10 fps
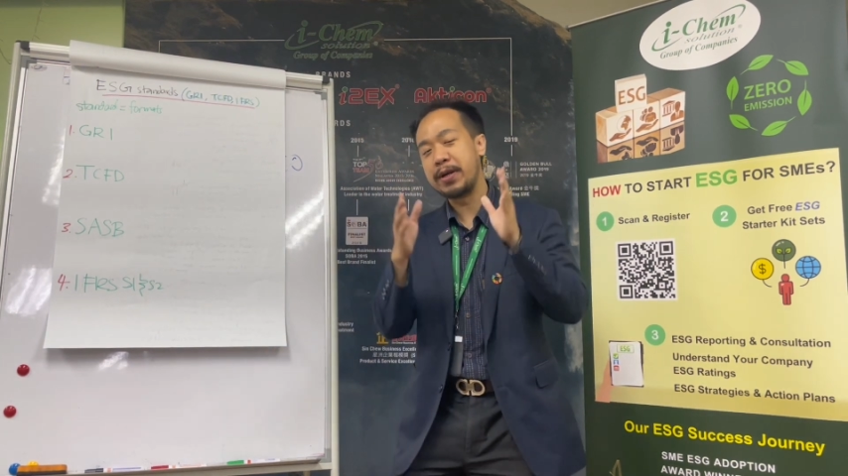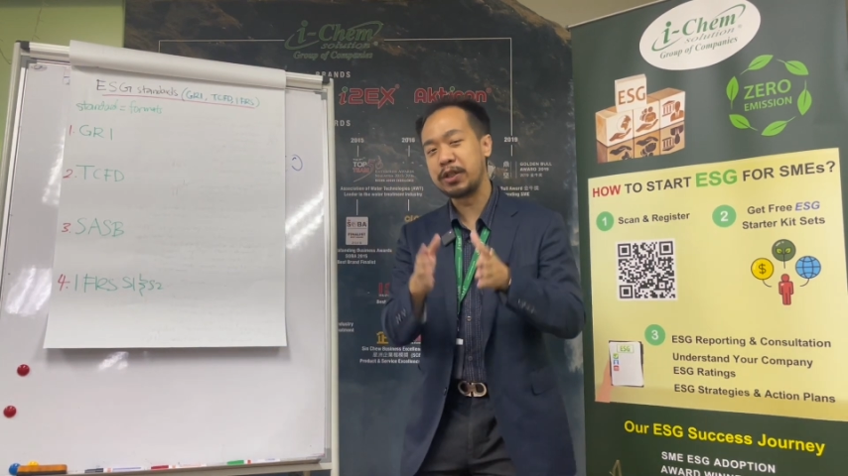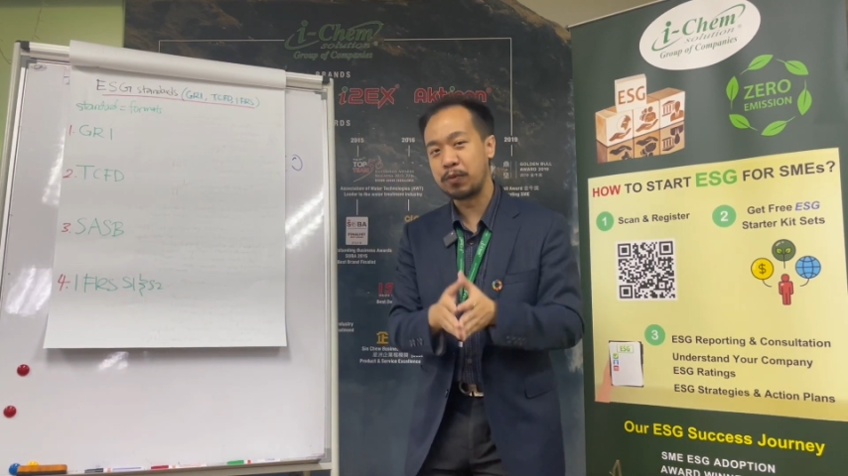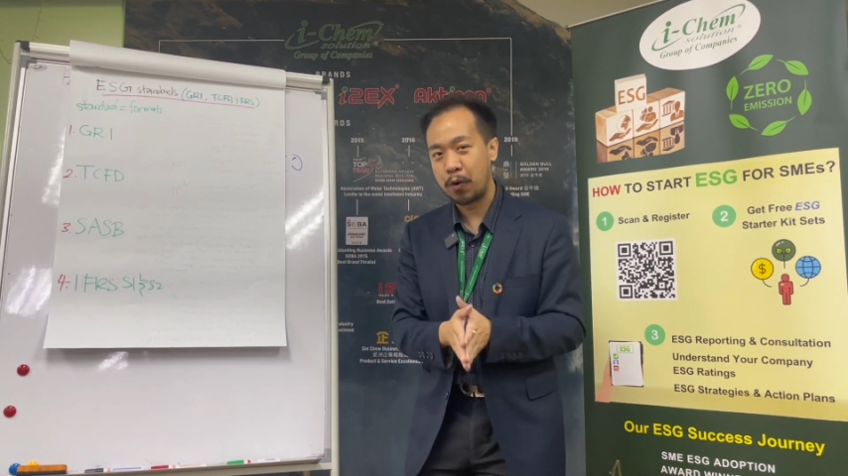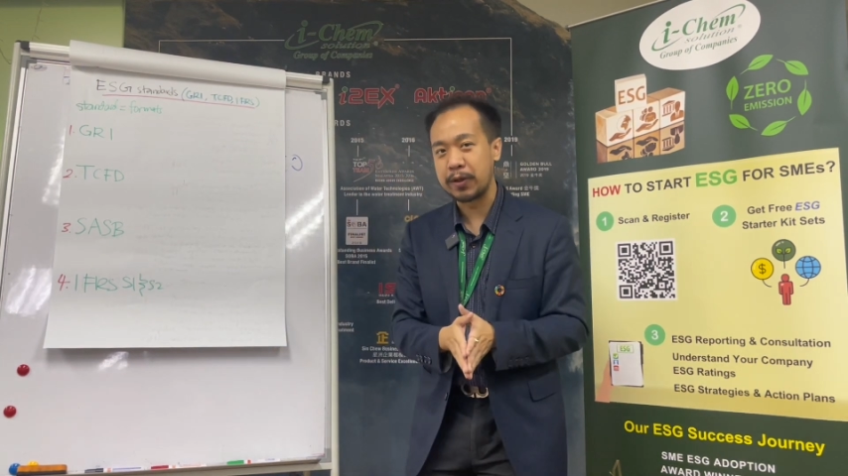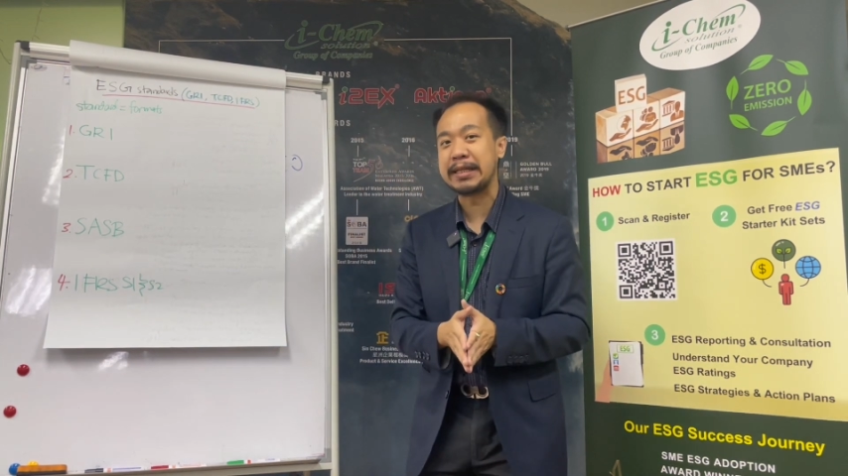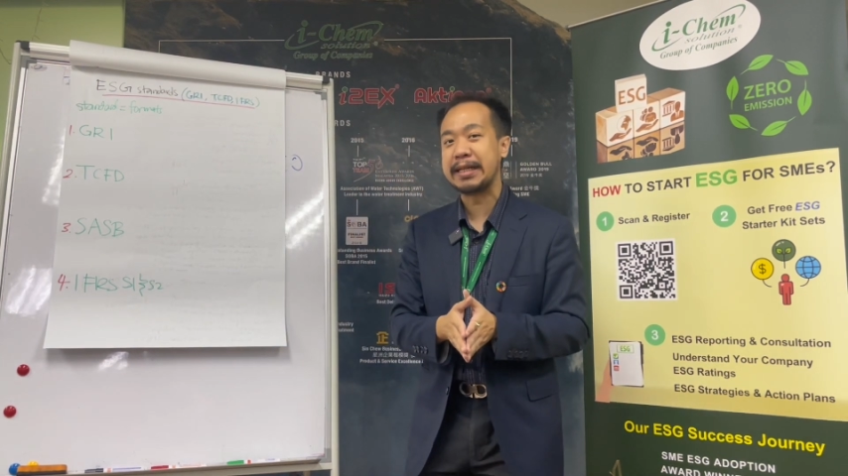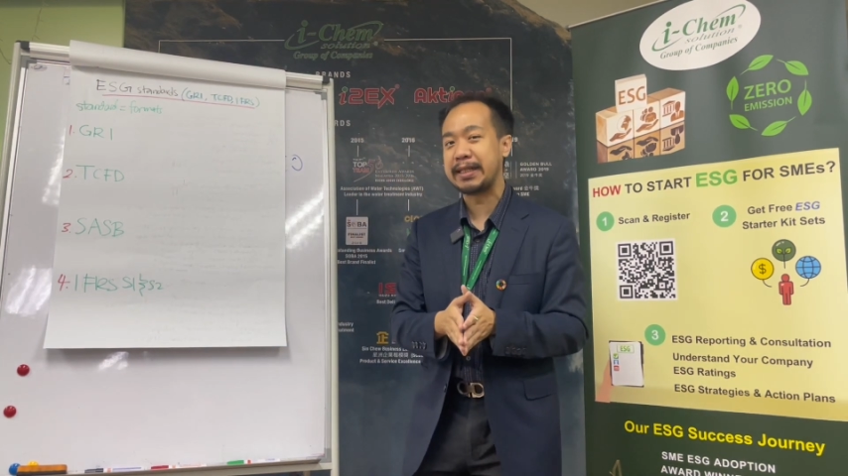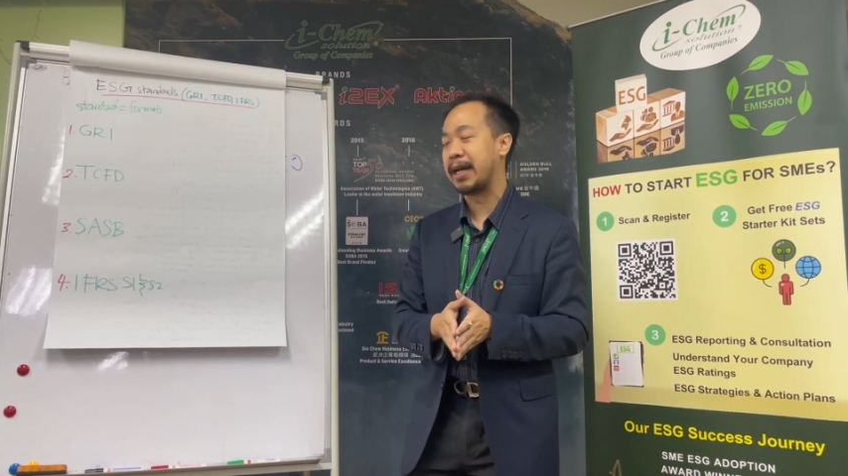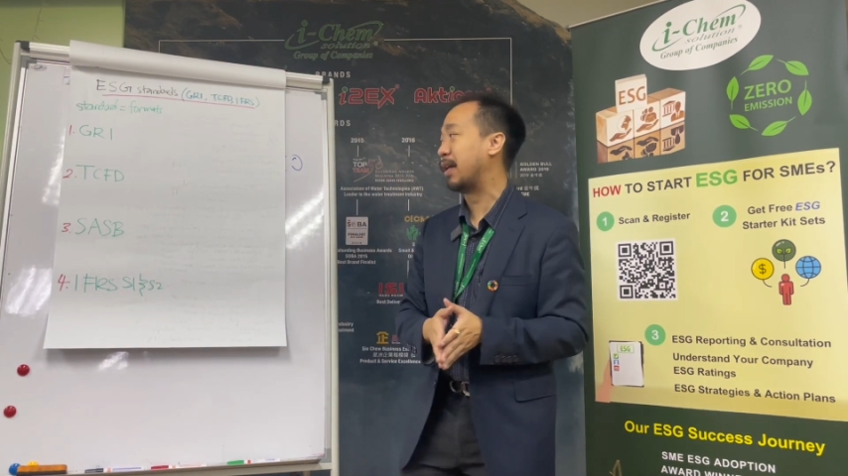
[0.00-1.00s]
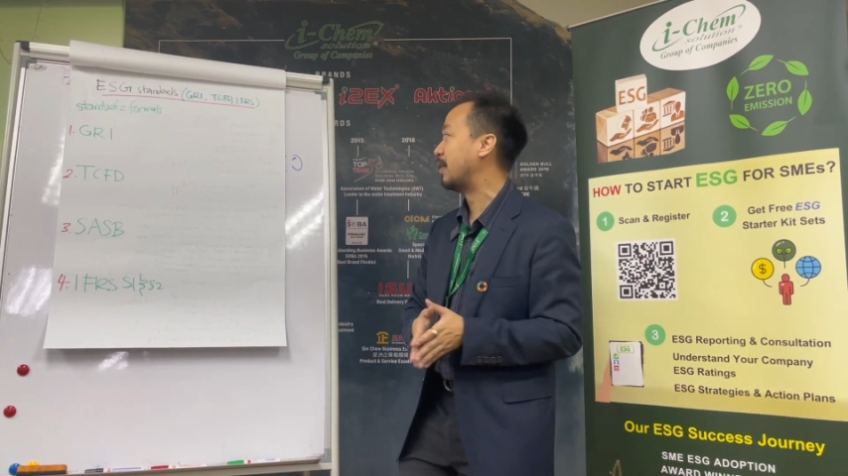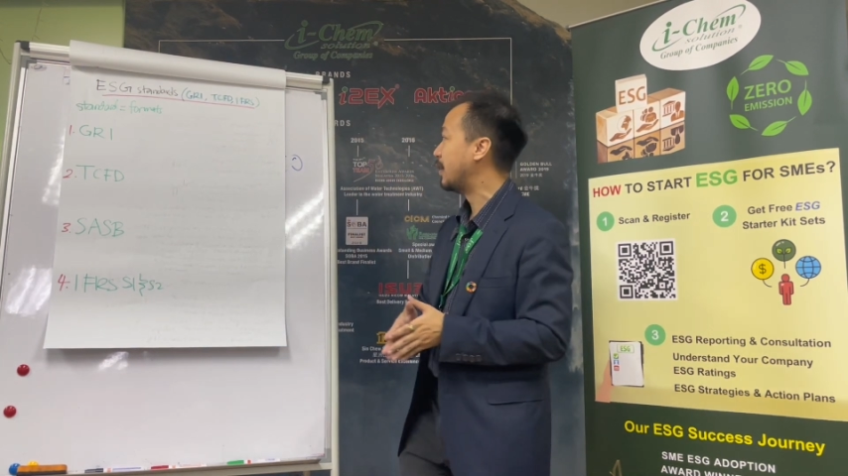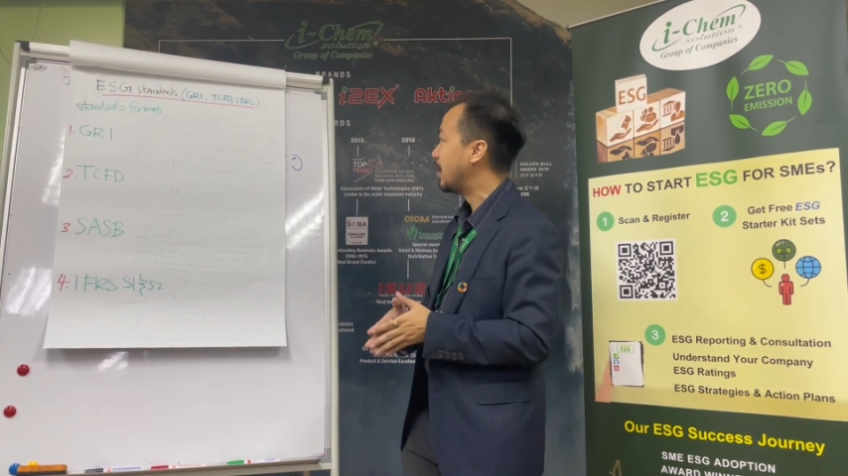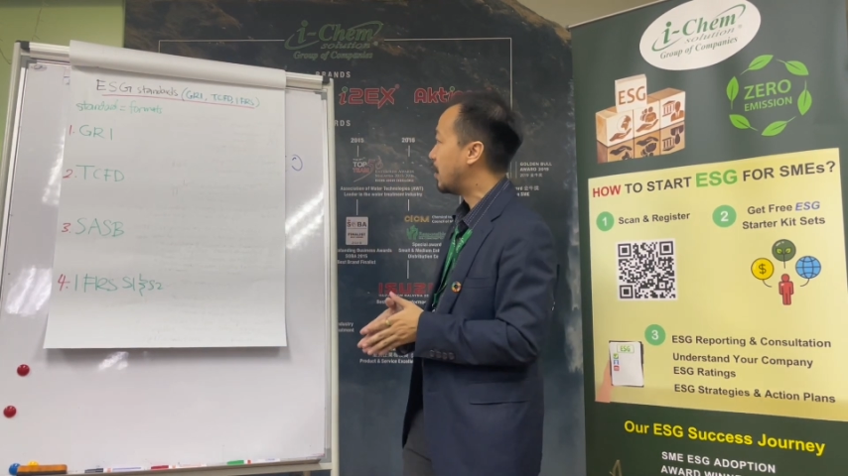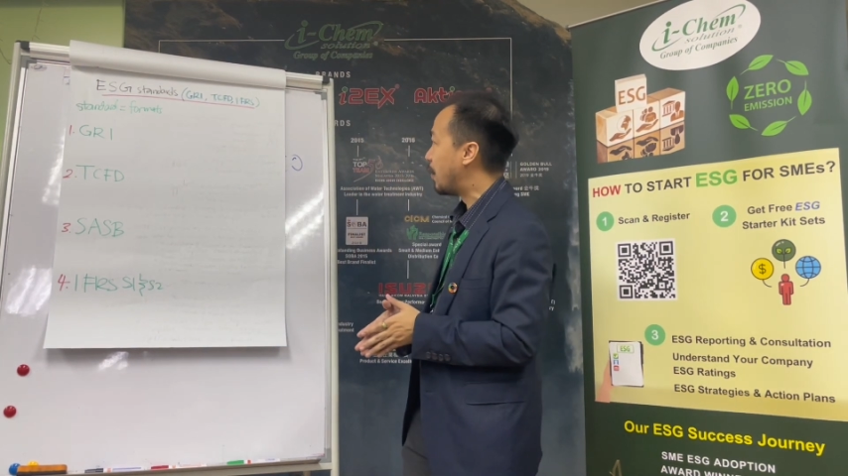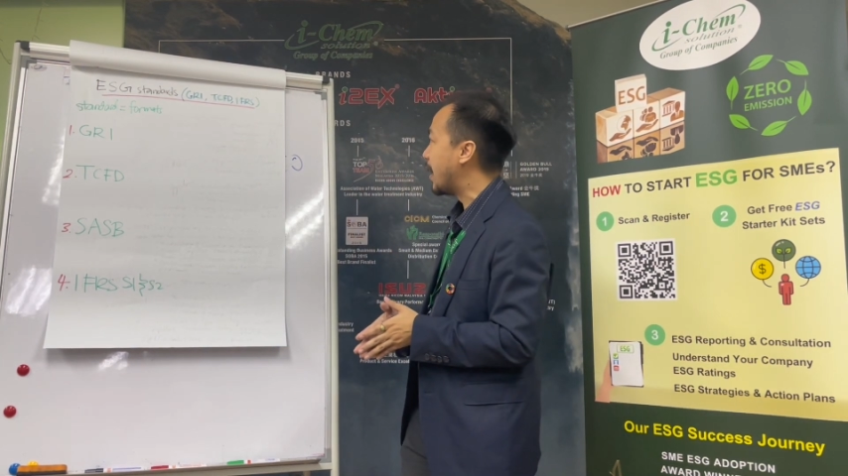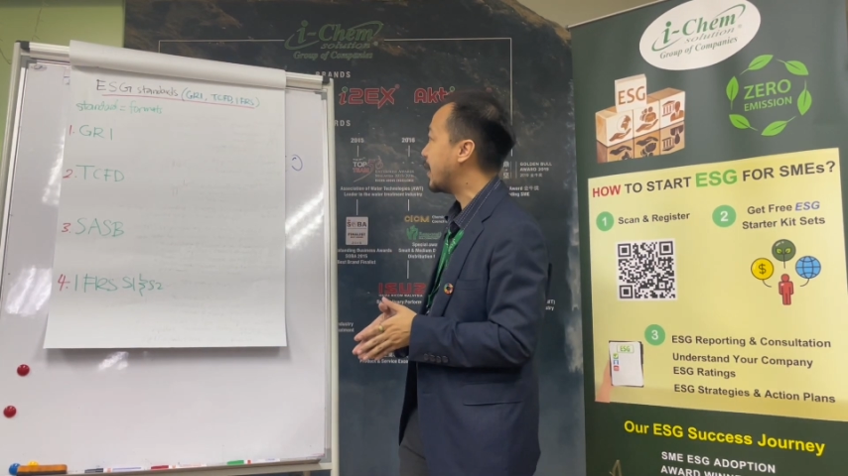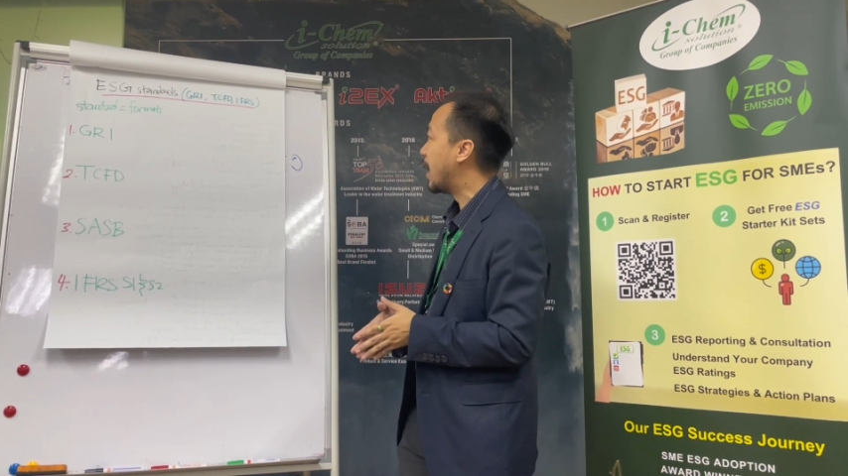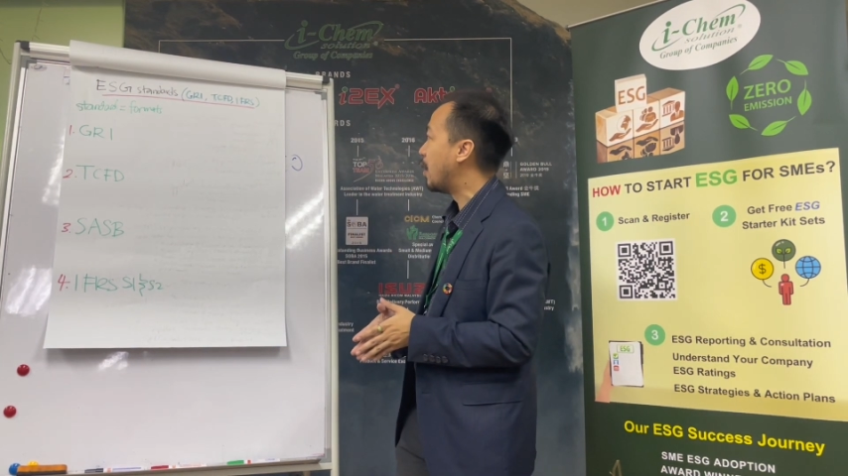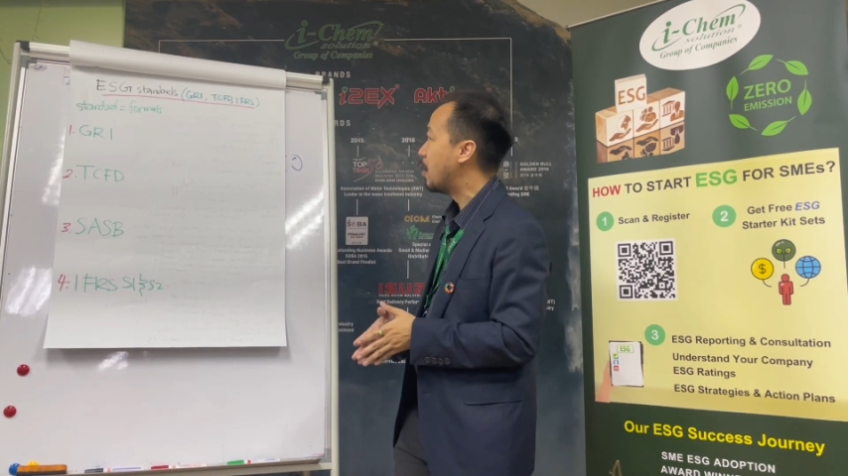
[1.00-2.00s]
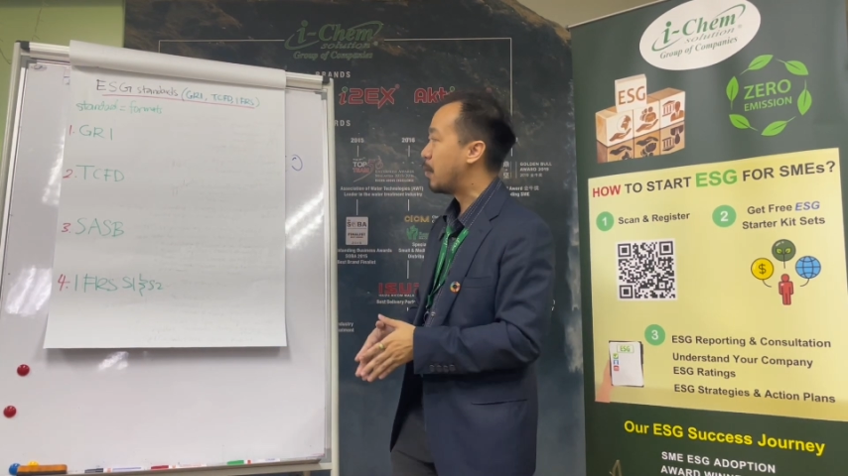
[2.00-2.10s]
into more detail right now,